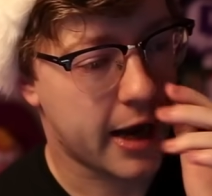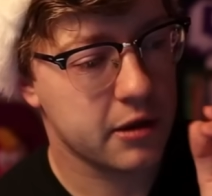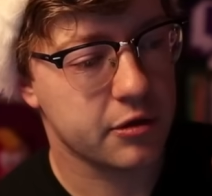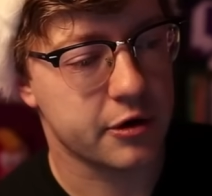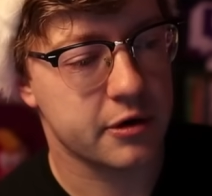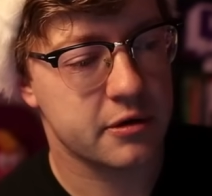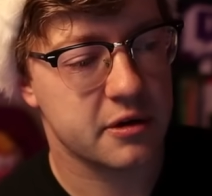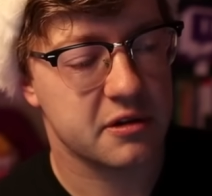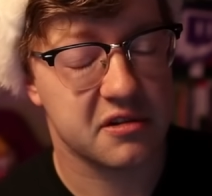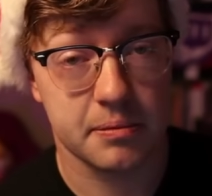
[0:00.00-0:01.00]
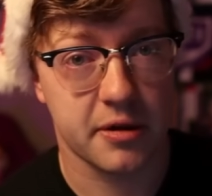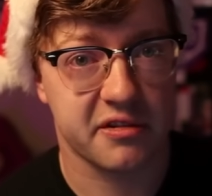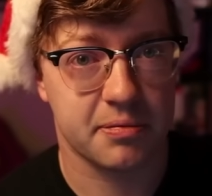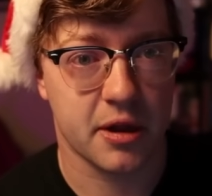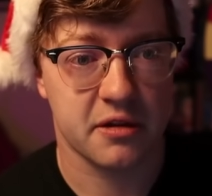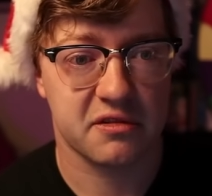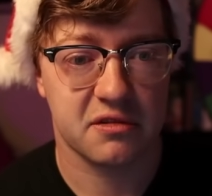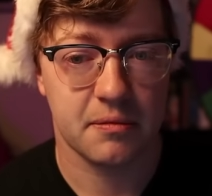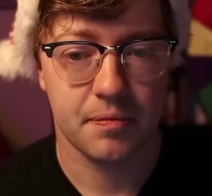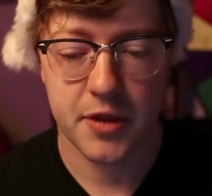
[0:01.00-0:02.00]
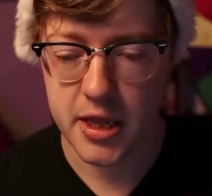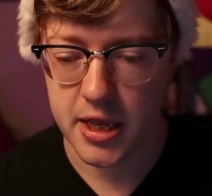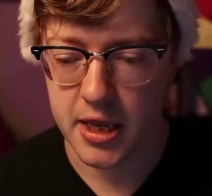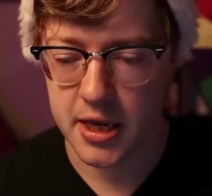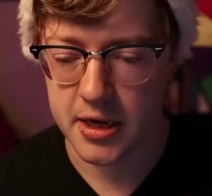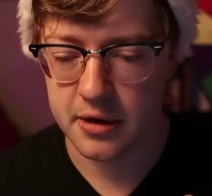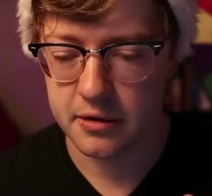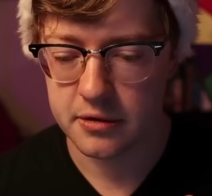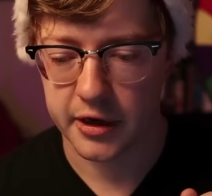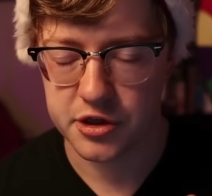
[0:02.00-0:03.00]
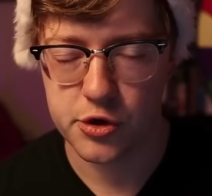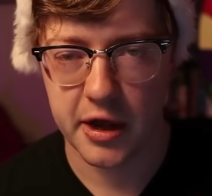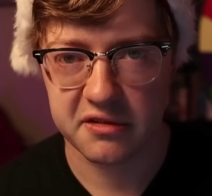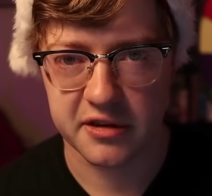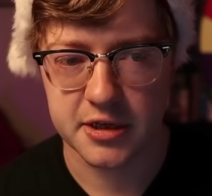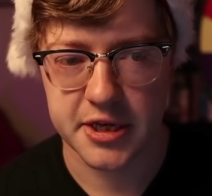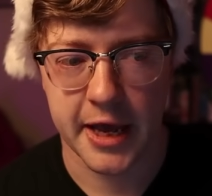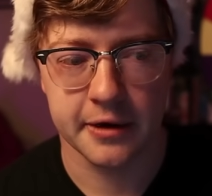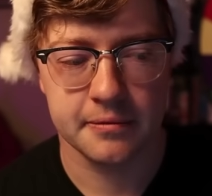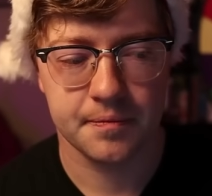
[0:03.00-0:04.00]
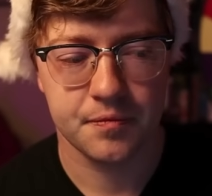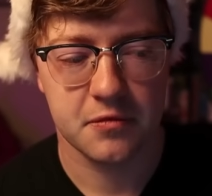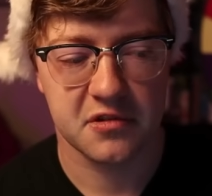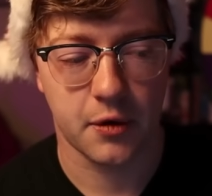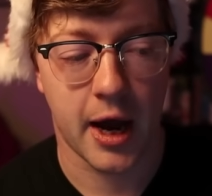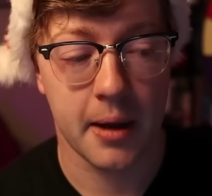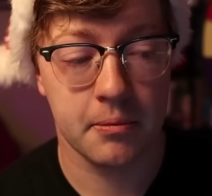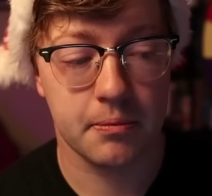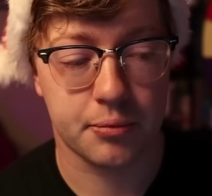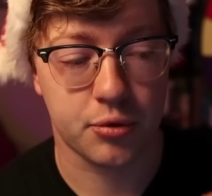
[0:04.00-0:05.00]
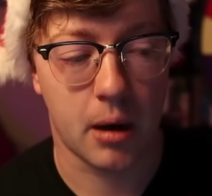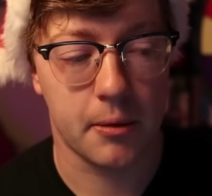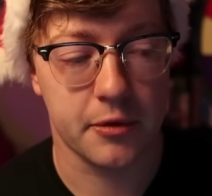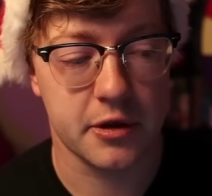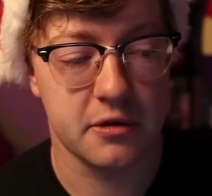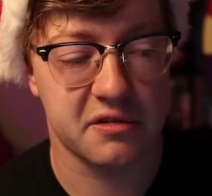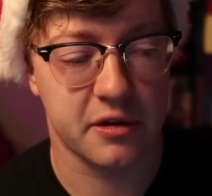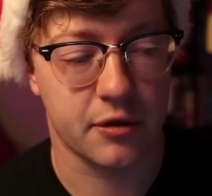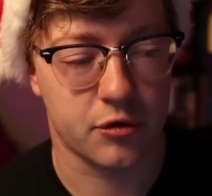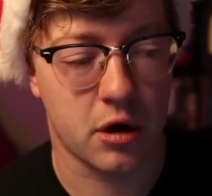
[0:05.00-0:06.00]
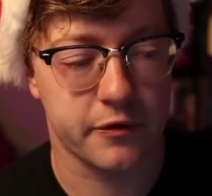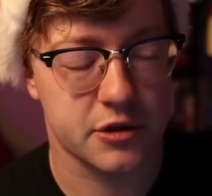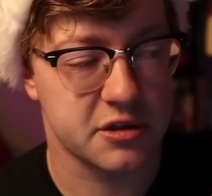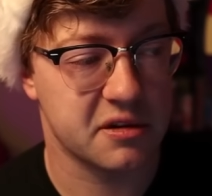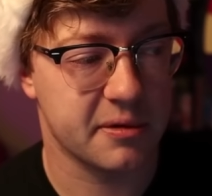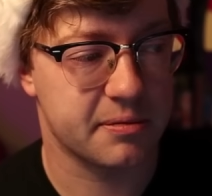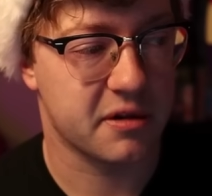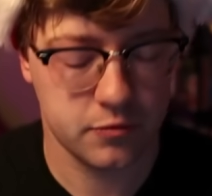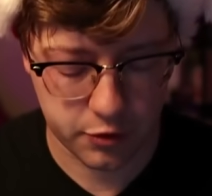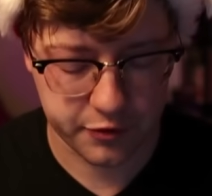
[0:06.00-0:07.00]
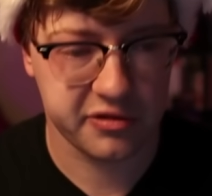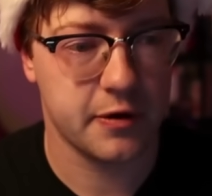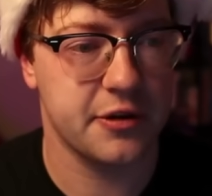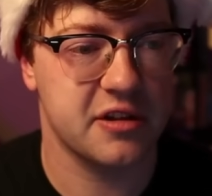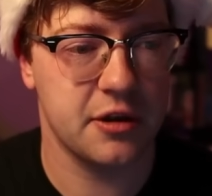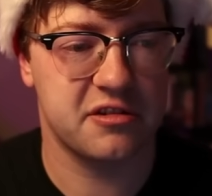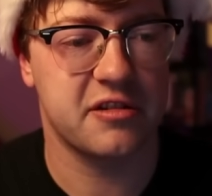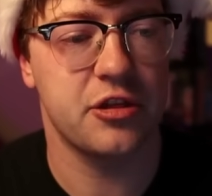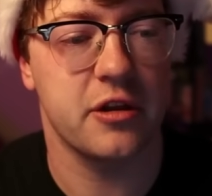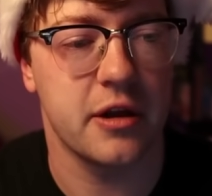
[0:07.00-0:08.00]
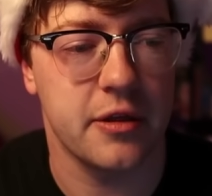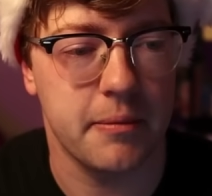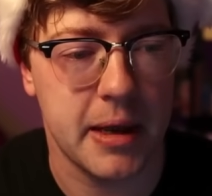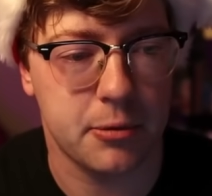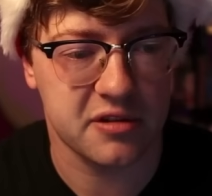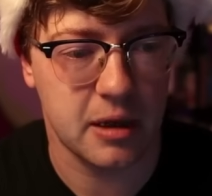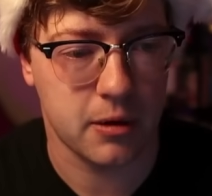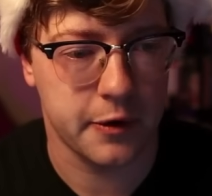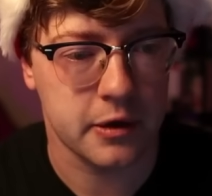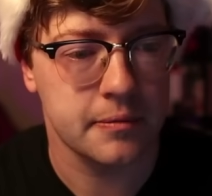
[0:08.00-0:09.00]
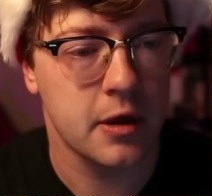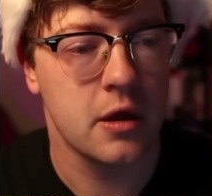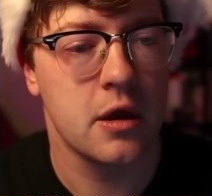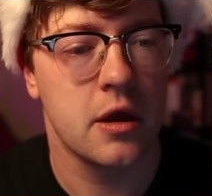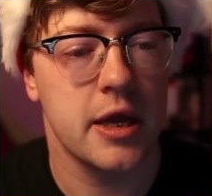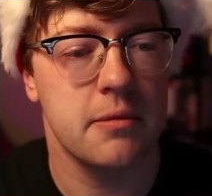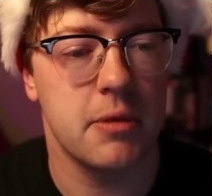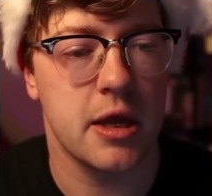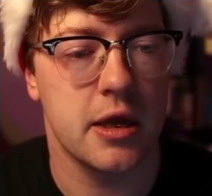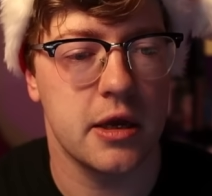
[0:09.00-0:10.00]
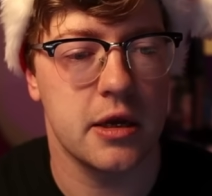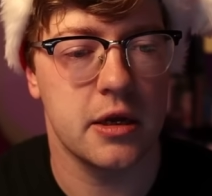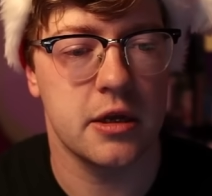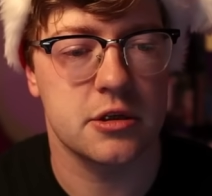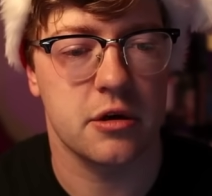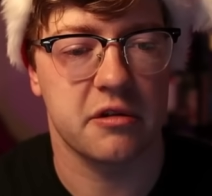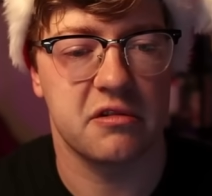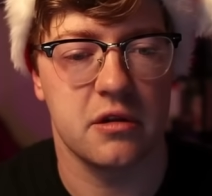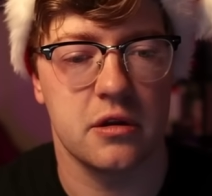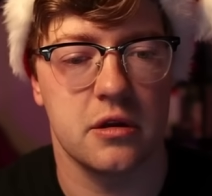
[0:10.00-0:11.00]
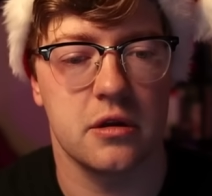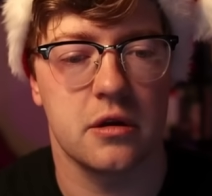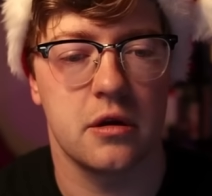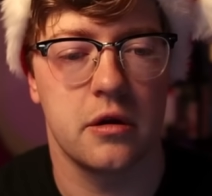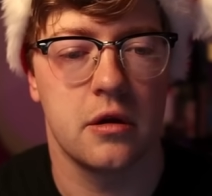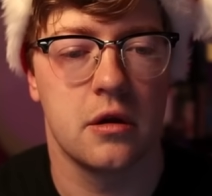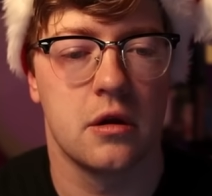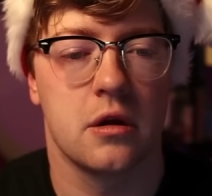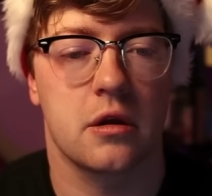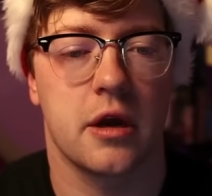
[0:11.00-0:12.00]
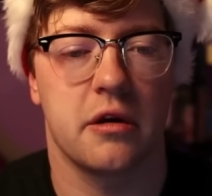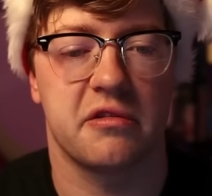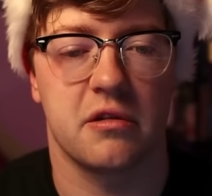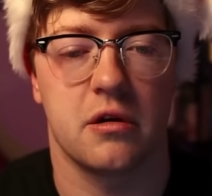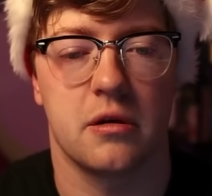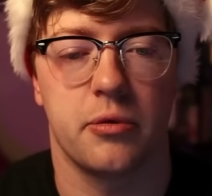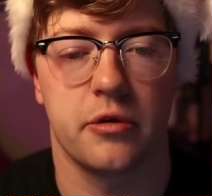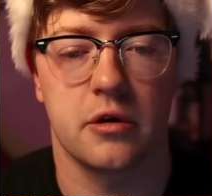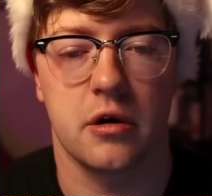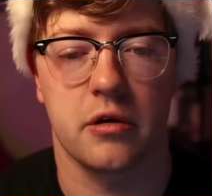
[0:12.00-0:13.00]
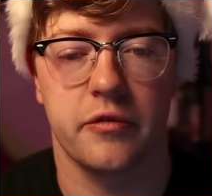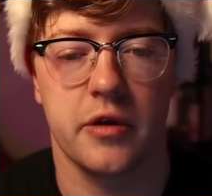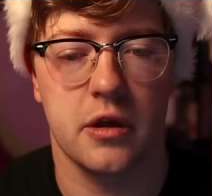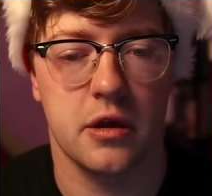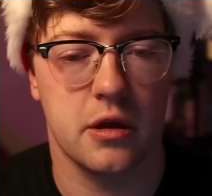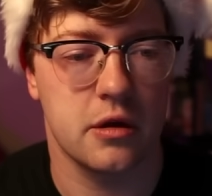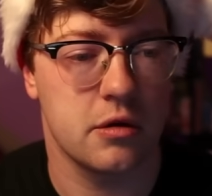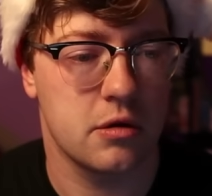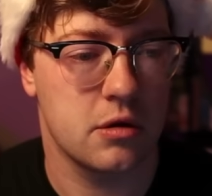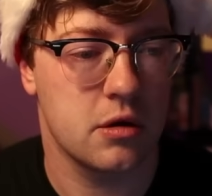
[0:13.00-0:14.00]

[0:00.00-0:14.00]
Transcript: I learned C plus plus in like two thousand ten, so I'm probably using the wrong version of C plus plus. Well, first of all, let's, get, let's just get the, the prototype going. Int main, int argc, char star, pointer, and argv.